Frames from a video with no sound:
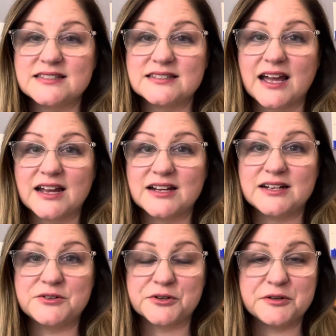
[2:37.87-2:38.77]
I
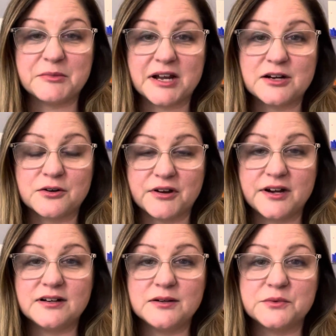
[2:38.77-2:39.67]
grew in my
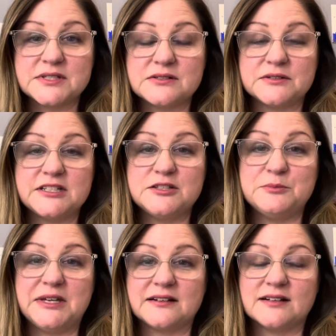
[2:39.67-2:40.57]
career was going to
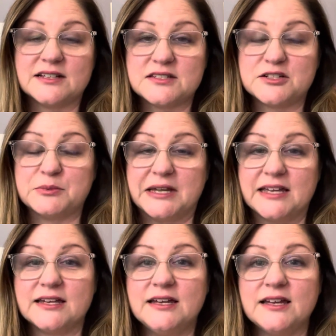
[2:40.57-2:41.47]
be in
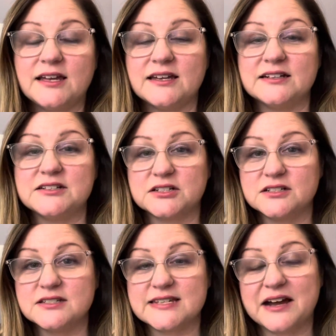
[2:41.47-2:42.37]
costuming. And it
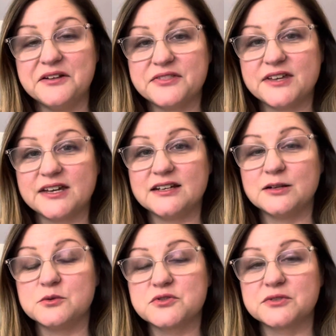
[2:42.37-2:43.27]
turns out that it
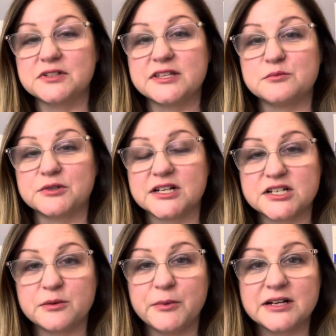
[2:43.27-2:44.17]
was really the
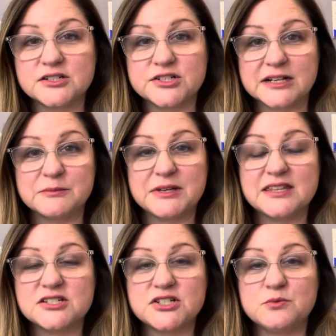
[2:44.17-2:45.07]
project manager in me
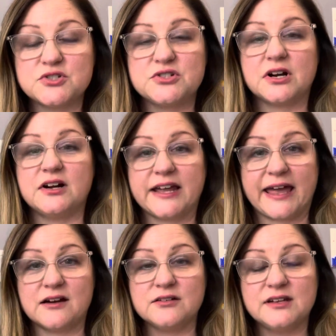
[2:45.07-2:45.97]
that she was drawing
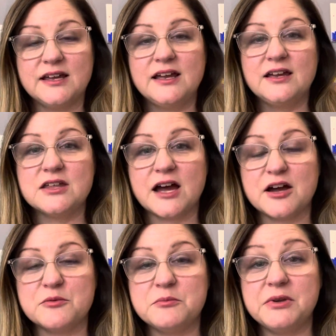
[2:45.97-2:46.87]
out,
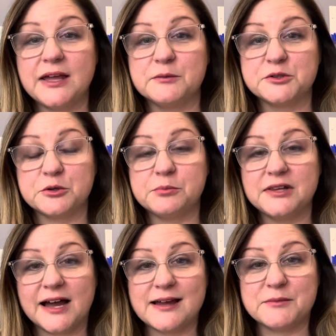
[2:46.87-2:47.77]
being able to
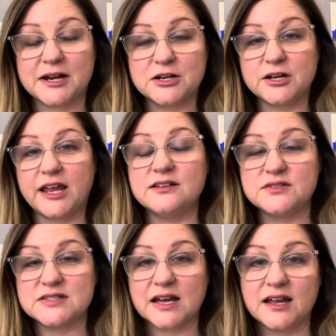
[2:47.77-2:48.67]
apply my creative
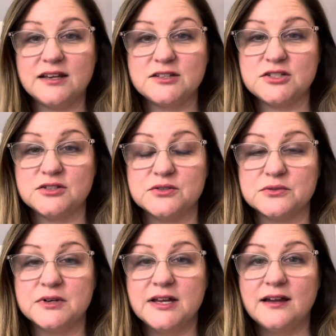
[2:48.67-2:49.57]
side
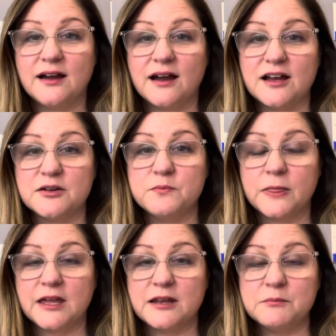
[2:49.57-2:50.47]
to,
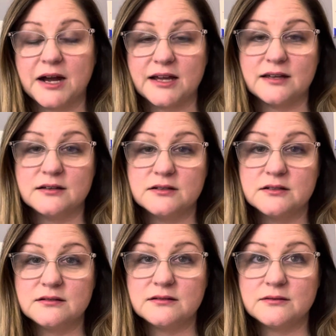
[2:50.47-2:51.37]
and my
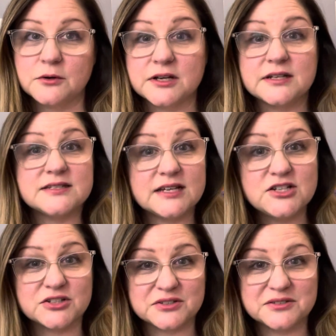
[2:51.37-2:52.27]

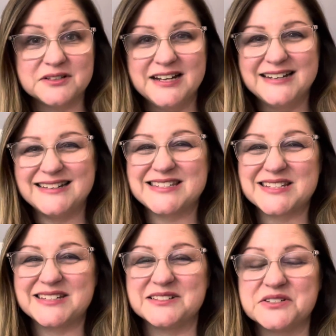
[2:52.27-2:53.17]
organizational
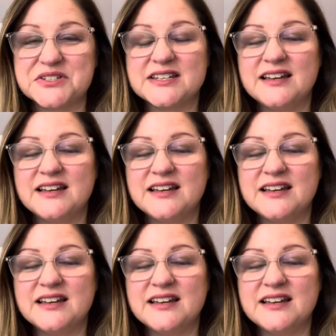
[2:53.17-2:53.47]
skills,